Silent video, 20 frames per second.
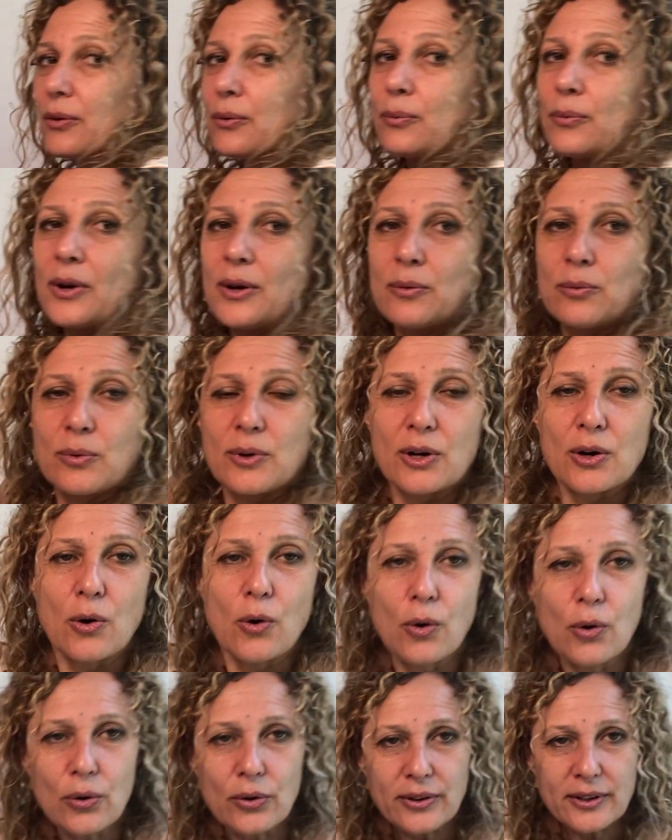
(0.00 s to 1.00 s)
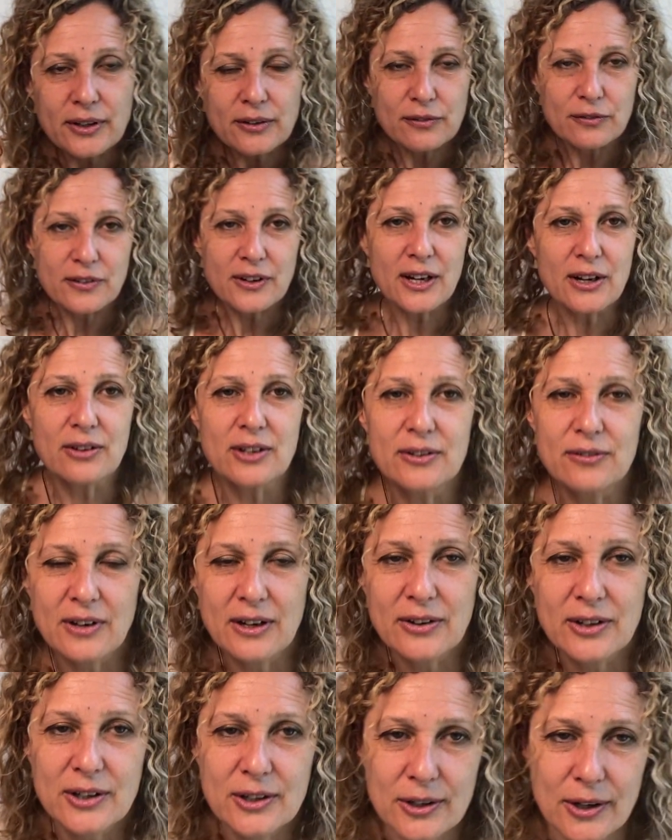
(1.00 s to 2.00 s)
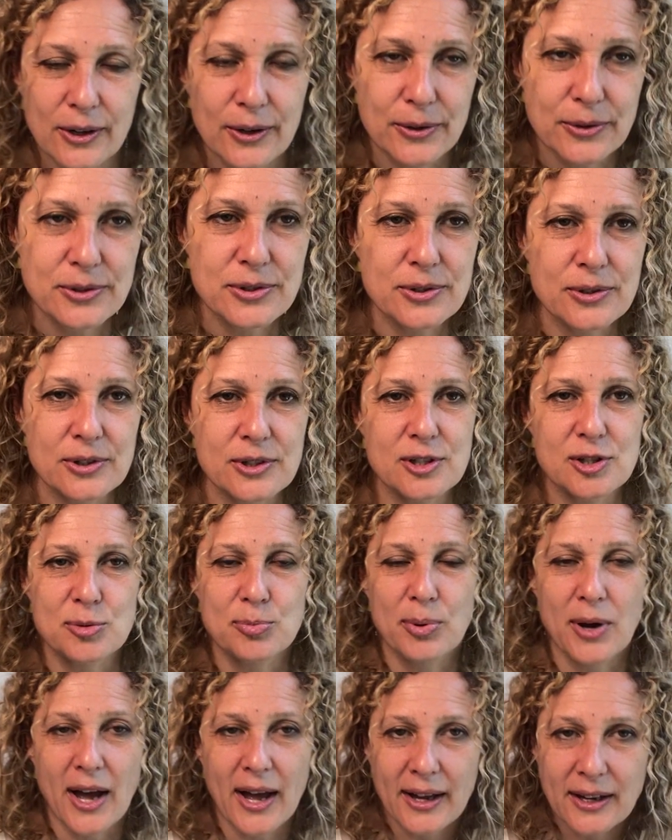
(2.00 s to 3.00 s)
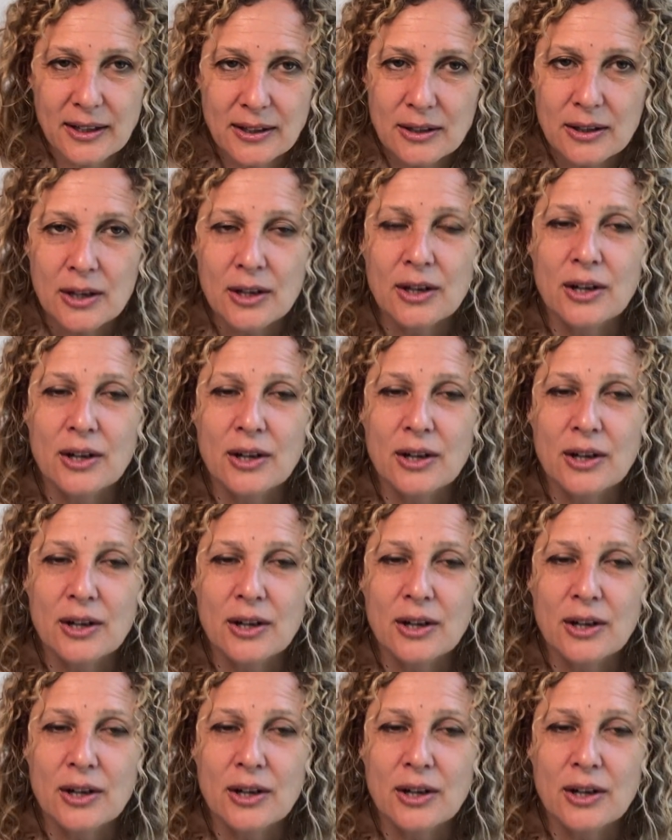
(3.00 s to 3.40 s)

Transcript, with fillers: when we're holding very, very close to the spine,